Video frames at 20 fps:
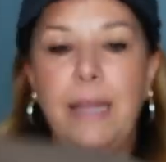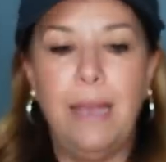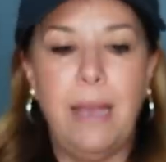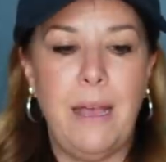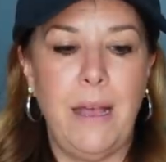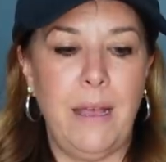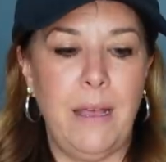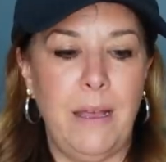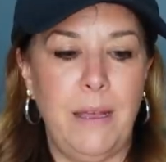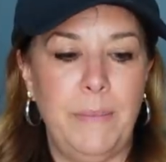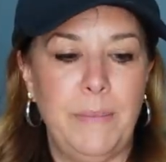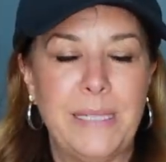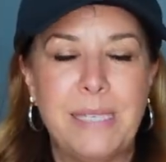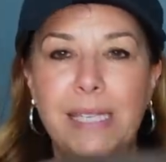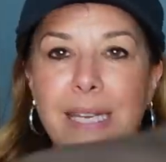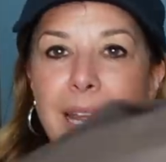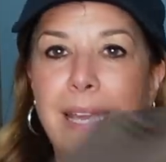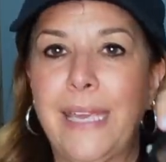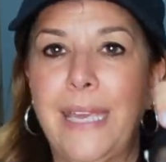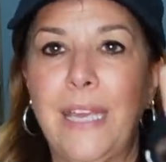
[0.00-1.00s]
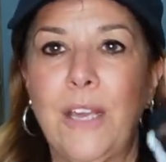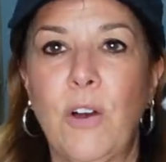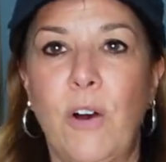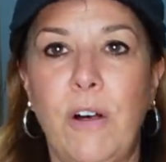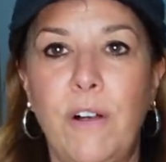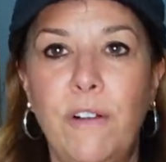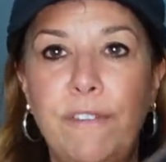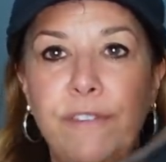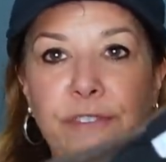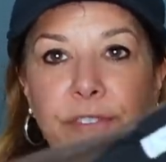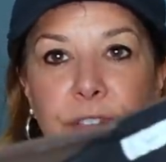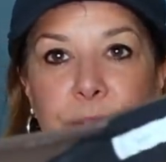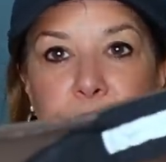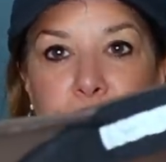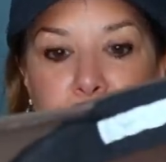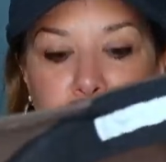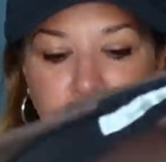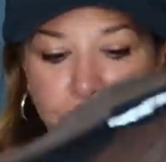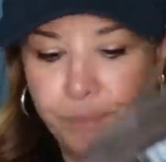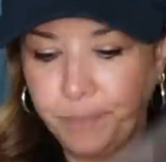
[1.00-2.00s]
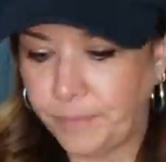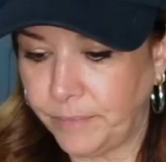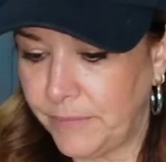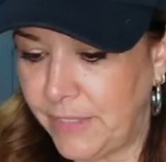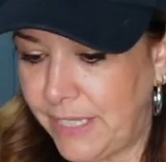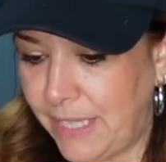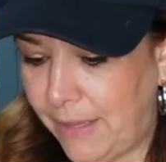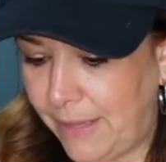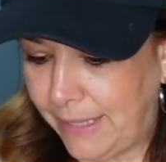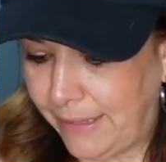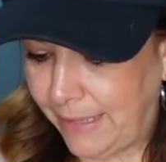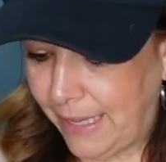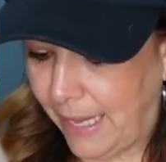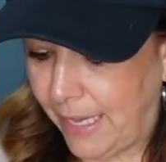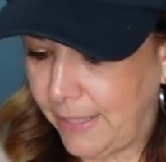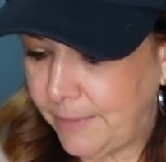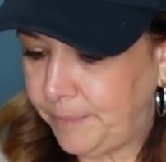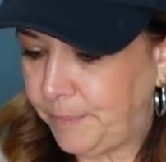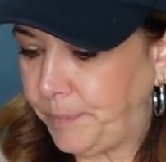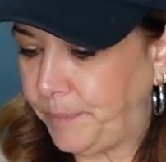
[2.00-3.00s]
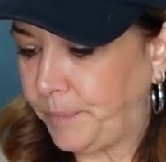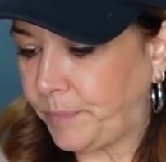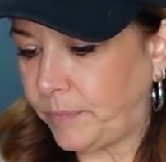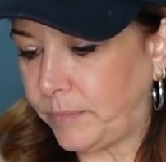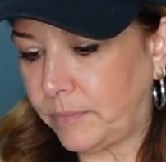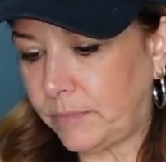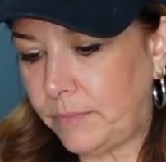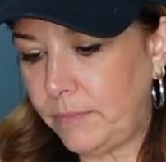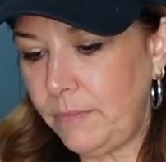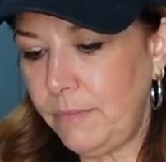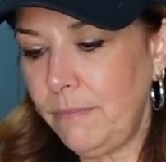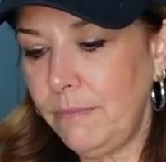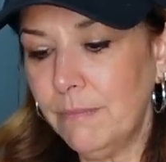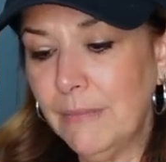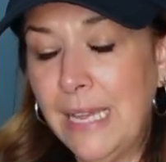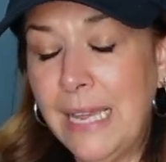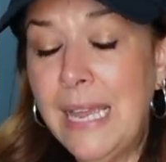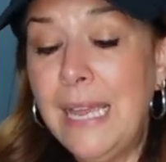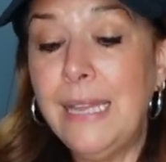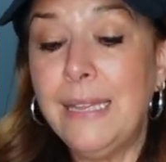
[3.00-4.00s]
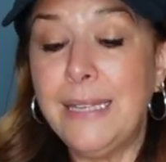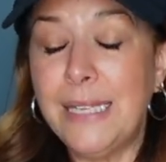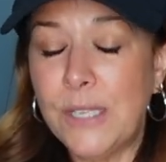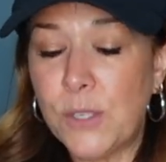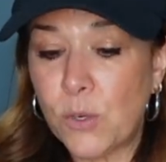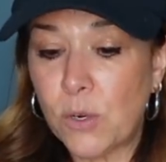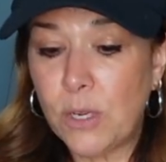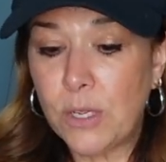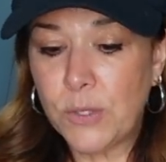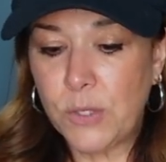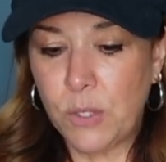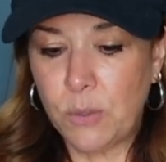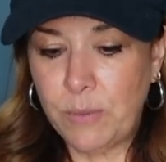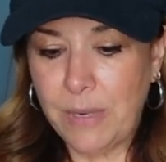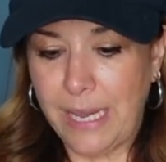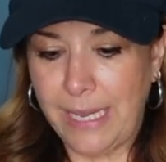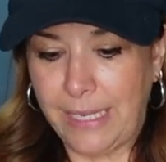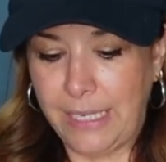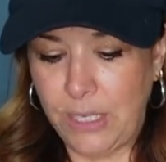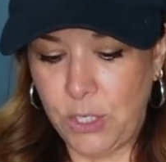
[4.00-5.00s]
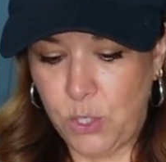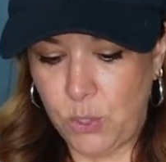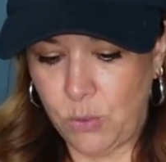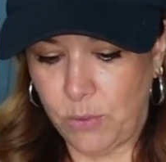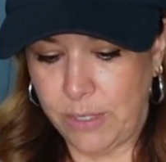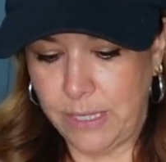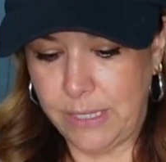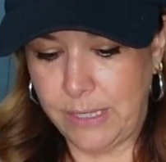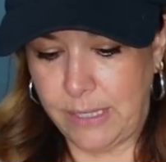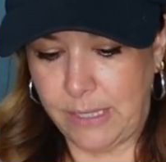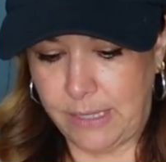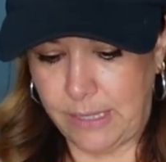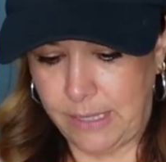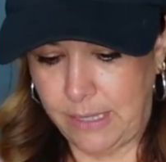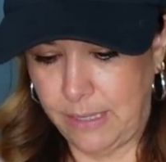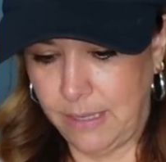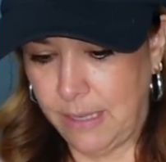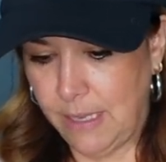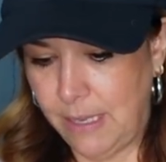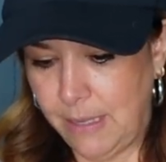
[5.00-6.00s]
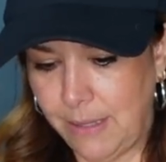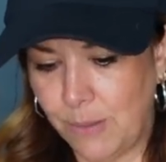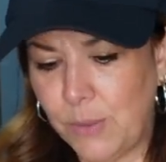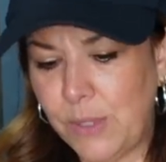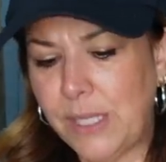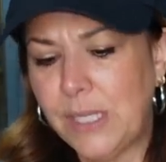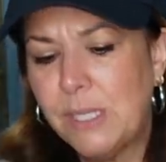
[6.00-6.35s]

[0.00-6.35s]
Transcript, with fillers: Um, it's Nike Golf, selling that. These are also Nike shorts. There was